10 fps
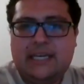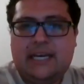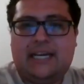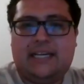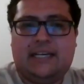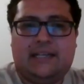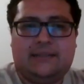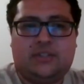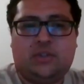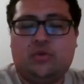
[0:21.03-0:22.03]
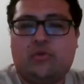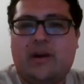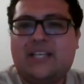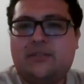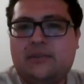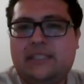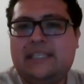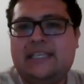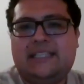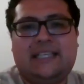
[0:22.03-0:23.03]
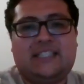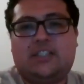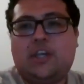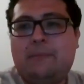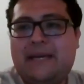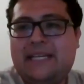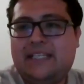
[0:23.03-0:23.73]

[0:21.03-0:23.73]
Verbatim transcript: uh, so gradually that somebody